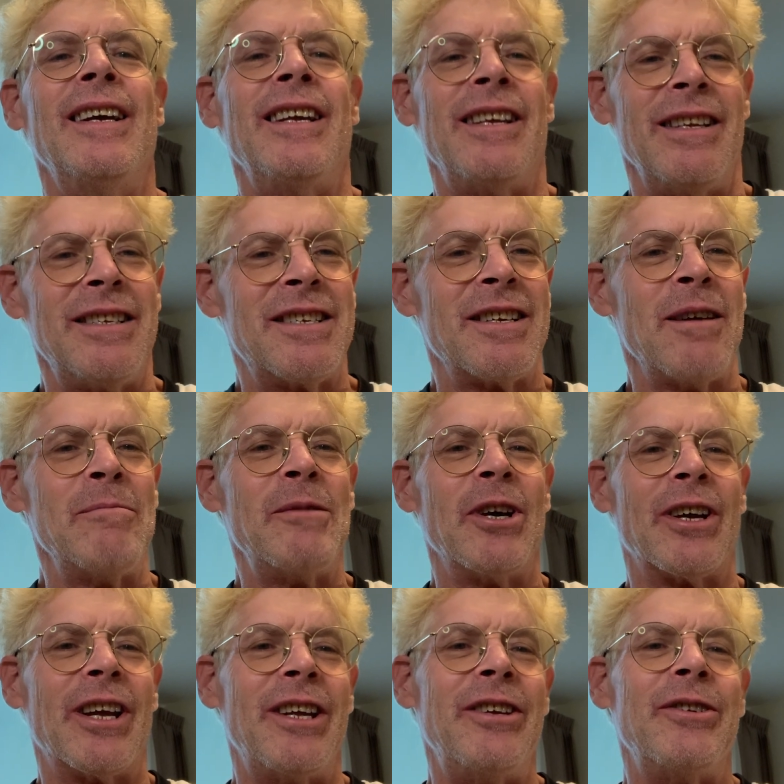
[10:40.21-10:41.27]
it's something you'll
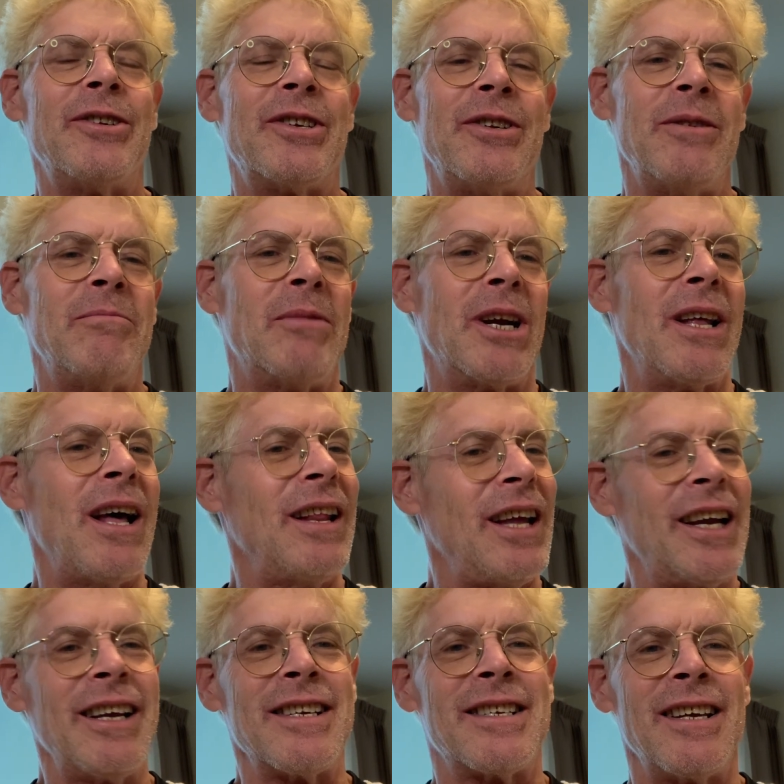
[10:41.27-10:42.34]
get used to. But
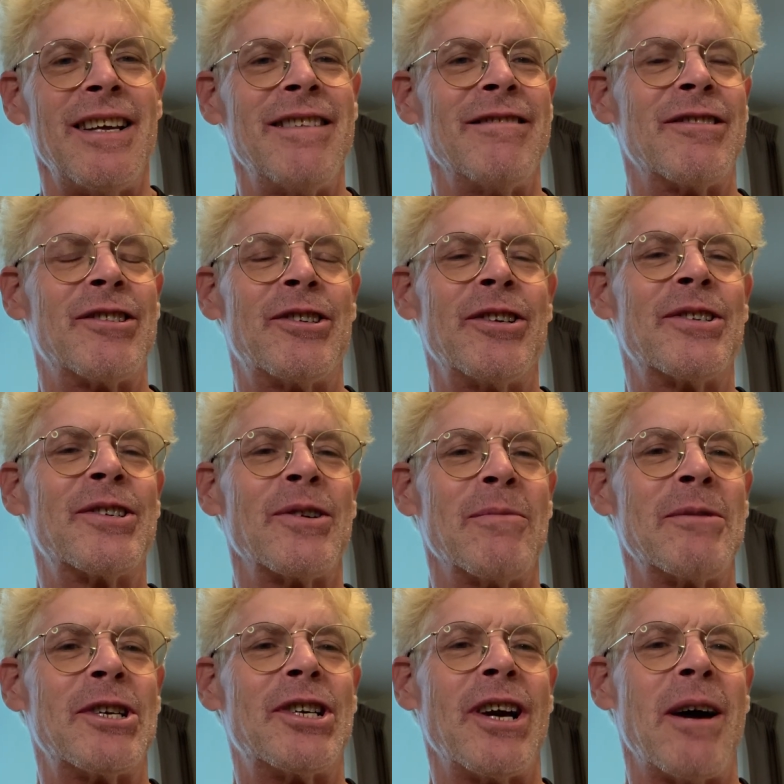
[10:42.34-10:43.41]
like I say, there's just so
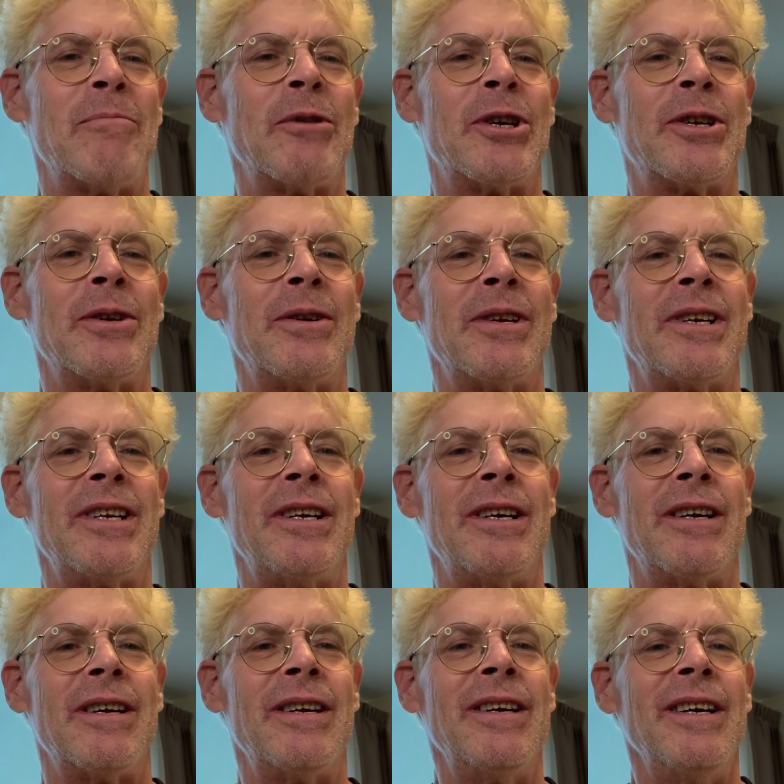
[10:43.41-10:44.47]
much opportunity
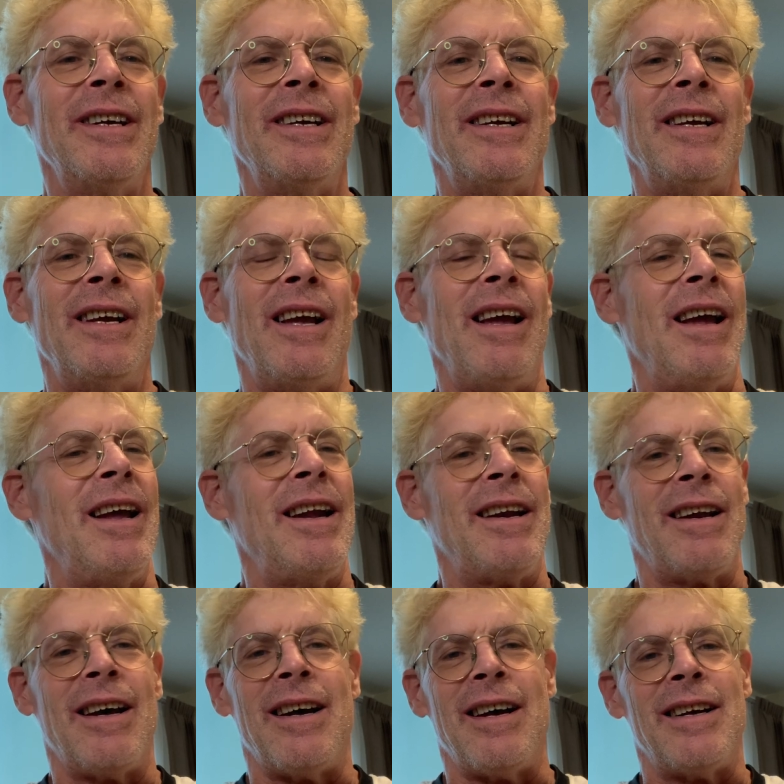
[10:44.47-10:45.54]
here,
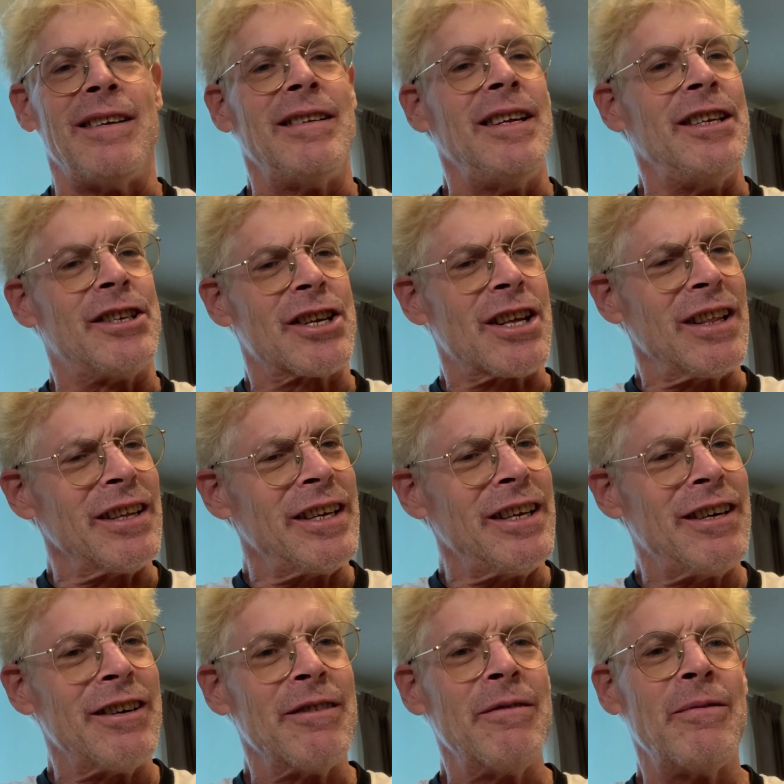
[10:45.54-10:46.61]
and it's
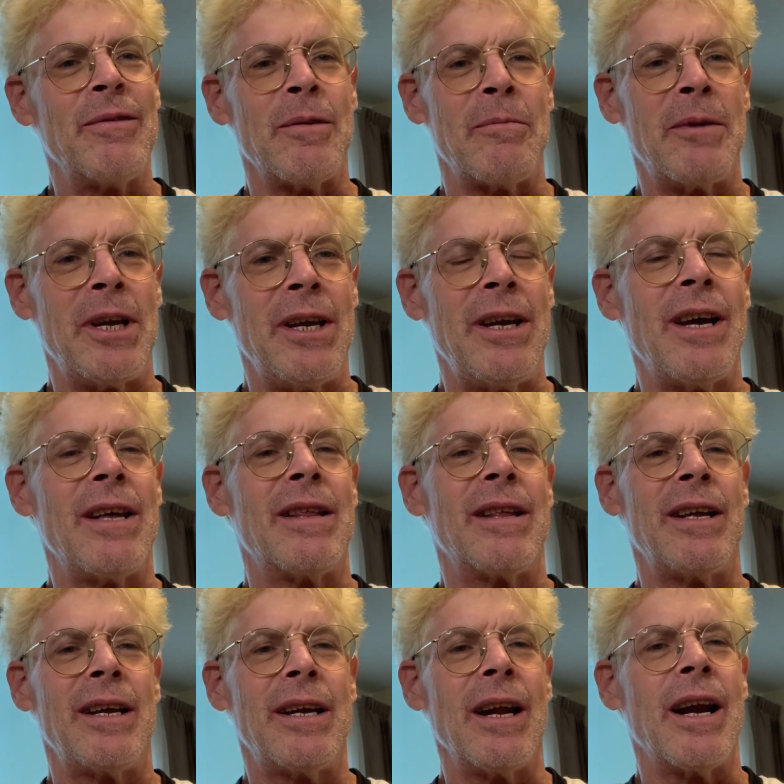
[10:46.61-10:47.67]
cleaner for me, I
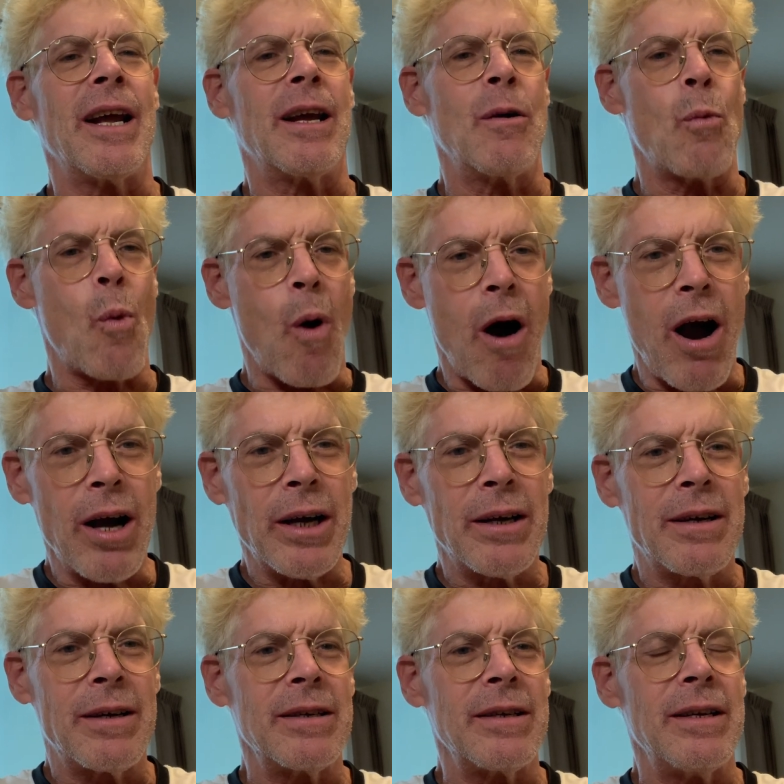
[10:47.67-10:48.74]
think, and I can walk,
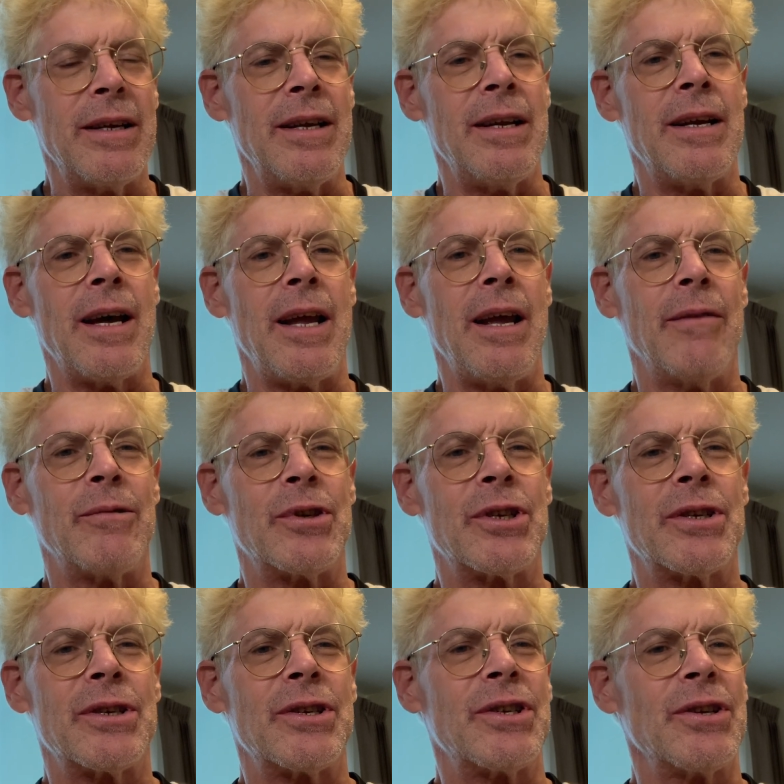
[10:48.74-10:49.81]
and I have
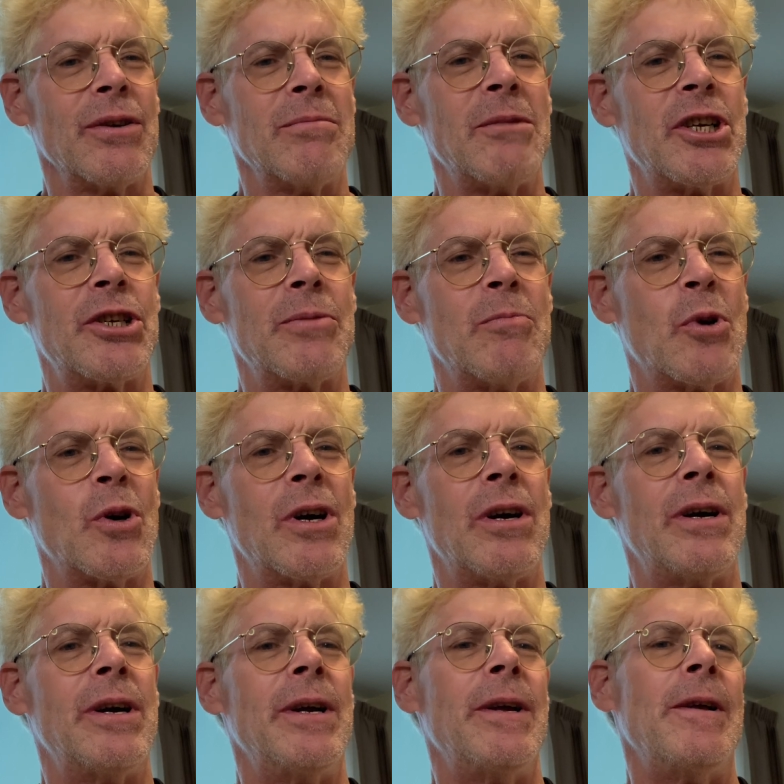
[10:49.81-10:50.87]
so much
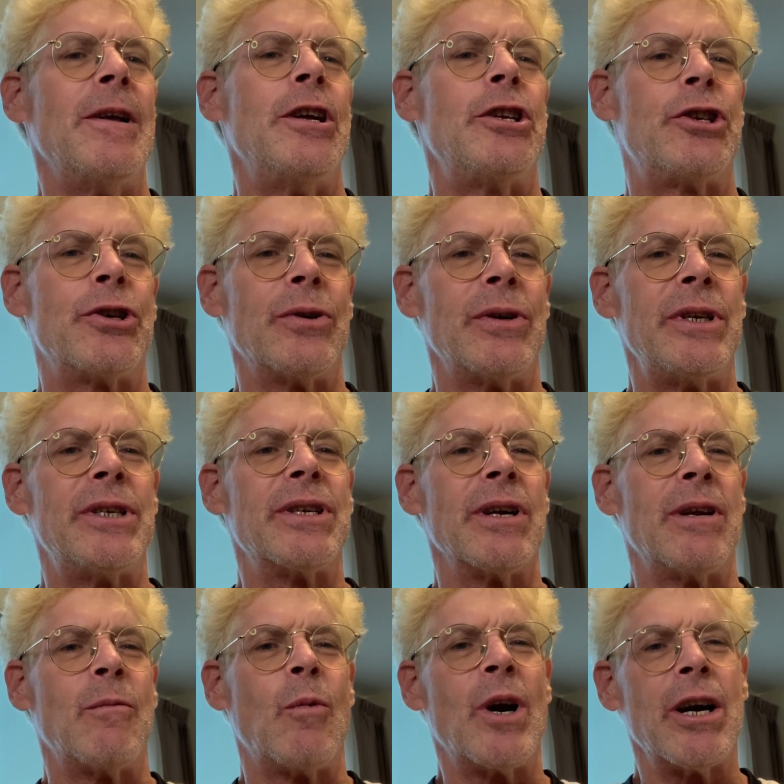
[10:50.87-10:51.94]
more choice
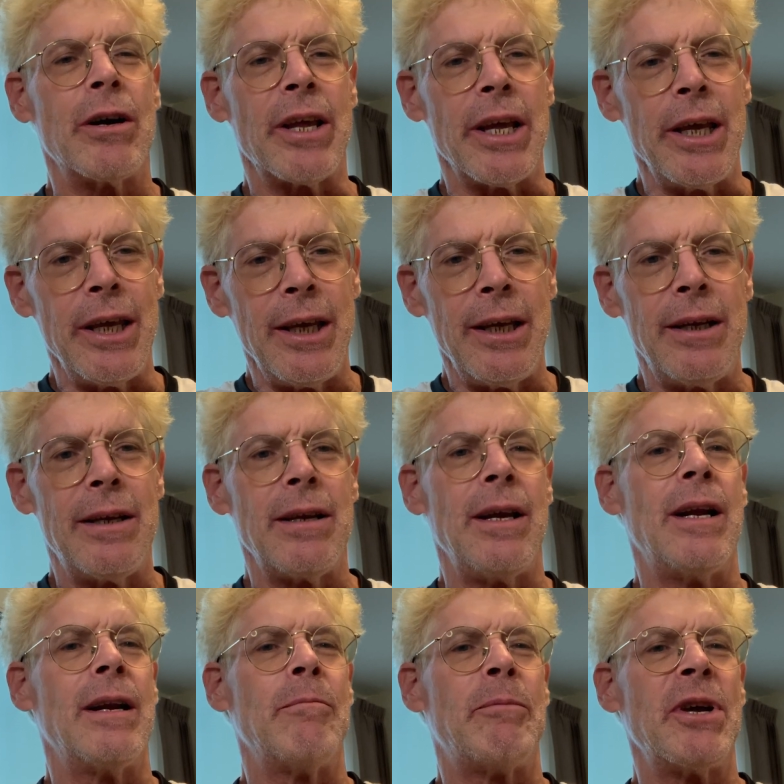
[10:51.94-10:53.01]
on where to eat,
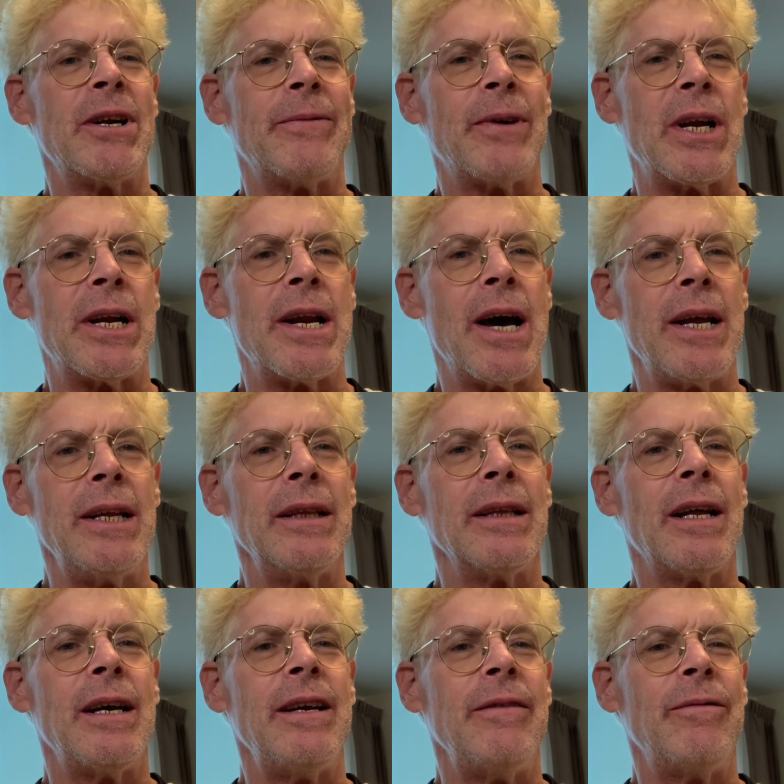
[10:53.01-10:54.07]
and a bit of a
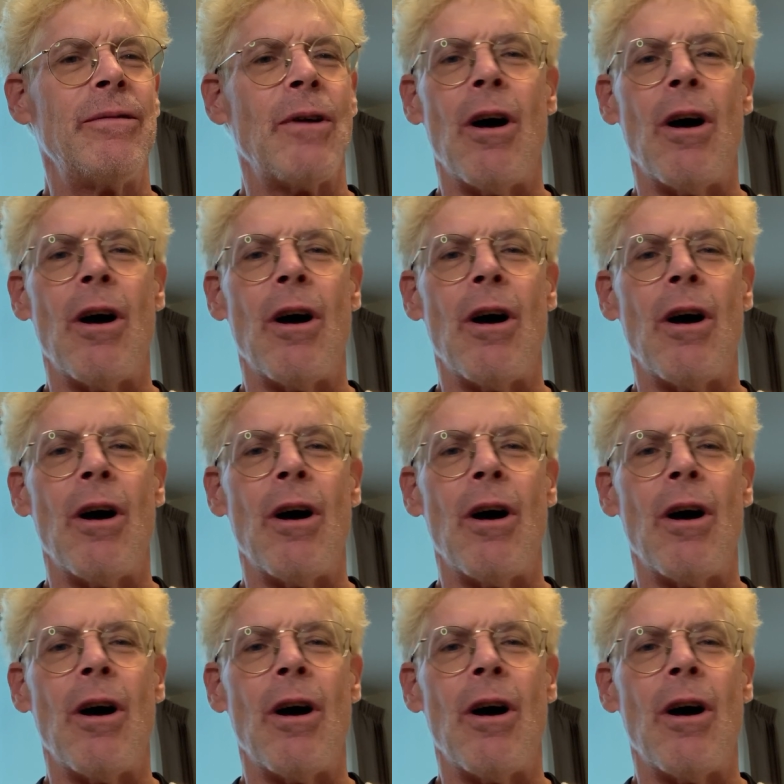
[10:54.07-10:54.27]
nightlife.